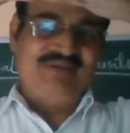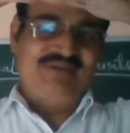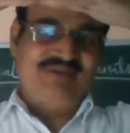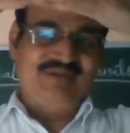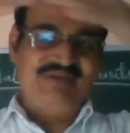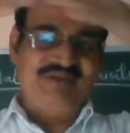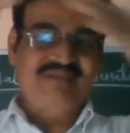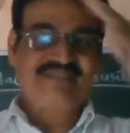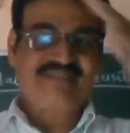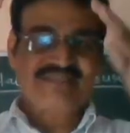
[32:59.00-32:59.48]

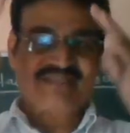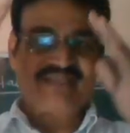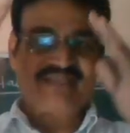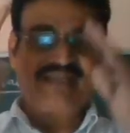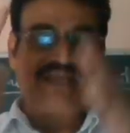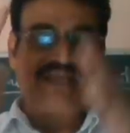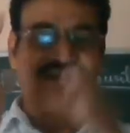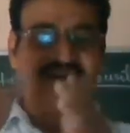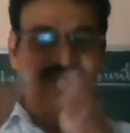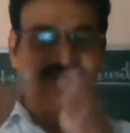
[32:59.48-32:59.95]

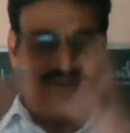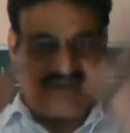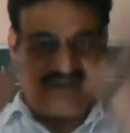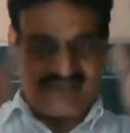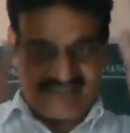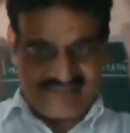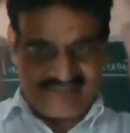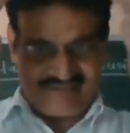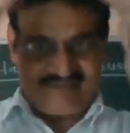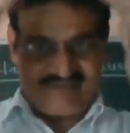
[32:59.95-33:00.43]
understand,
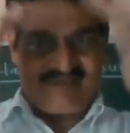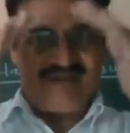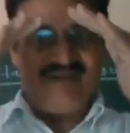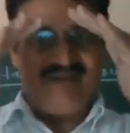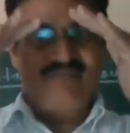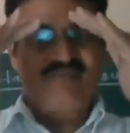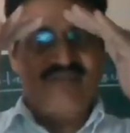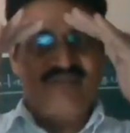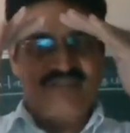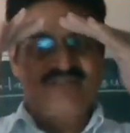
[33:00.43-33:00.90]
on the
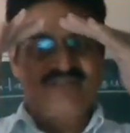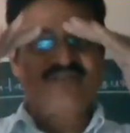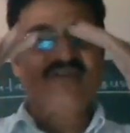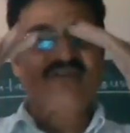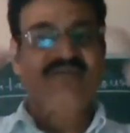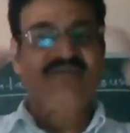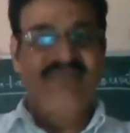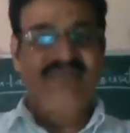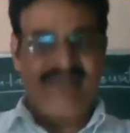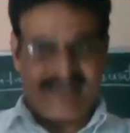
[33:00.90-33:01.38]
position
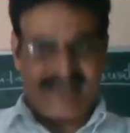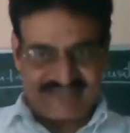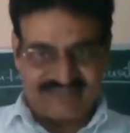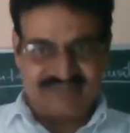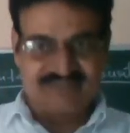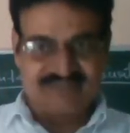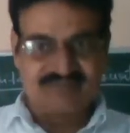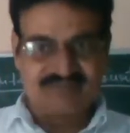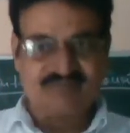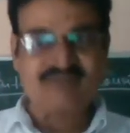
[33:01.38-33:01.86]
of
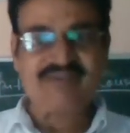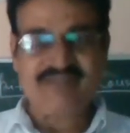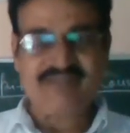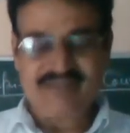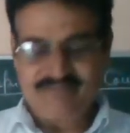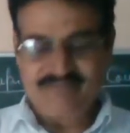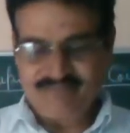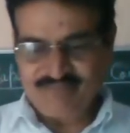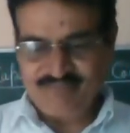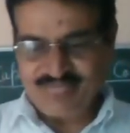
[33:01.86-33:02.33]
axis mundi,